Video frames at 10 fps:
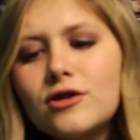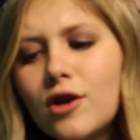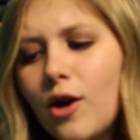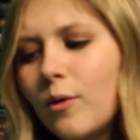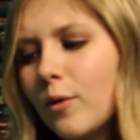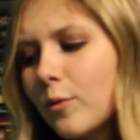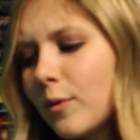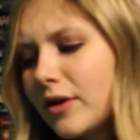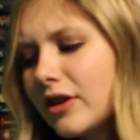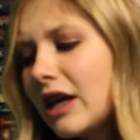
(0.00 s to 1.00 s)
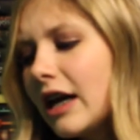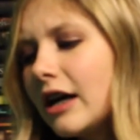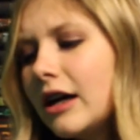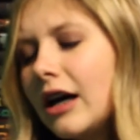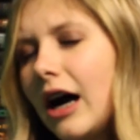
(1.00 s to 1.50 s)
so, really,
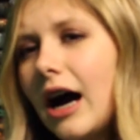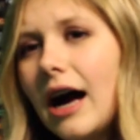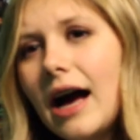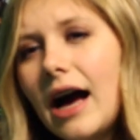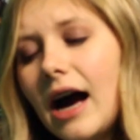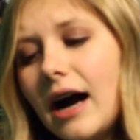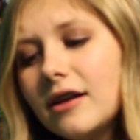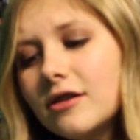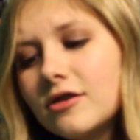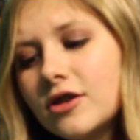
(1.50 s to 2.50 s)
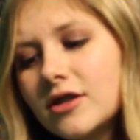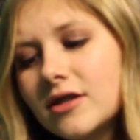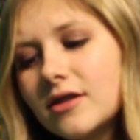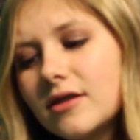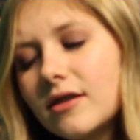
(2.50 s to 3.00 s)

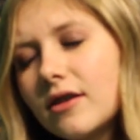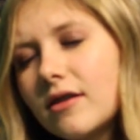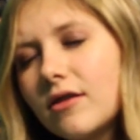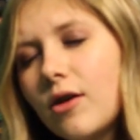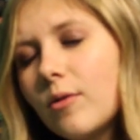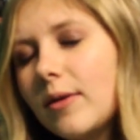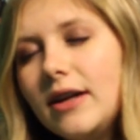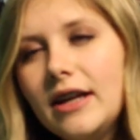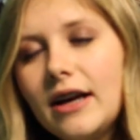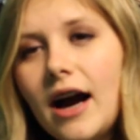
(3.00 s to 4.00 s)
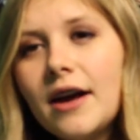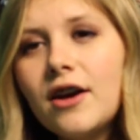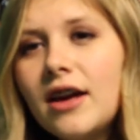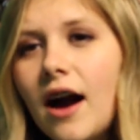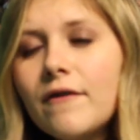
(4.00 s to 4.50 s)
just go read it.
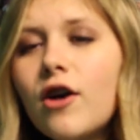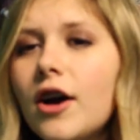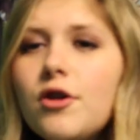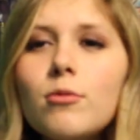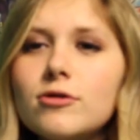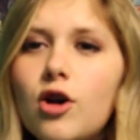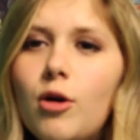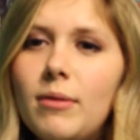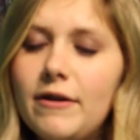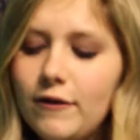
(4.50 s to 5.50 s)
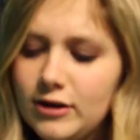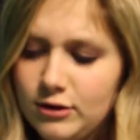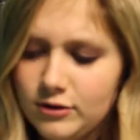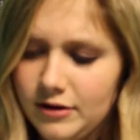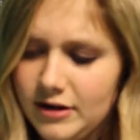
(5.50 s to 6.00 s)
I've gotten almost all my friends hooked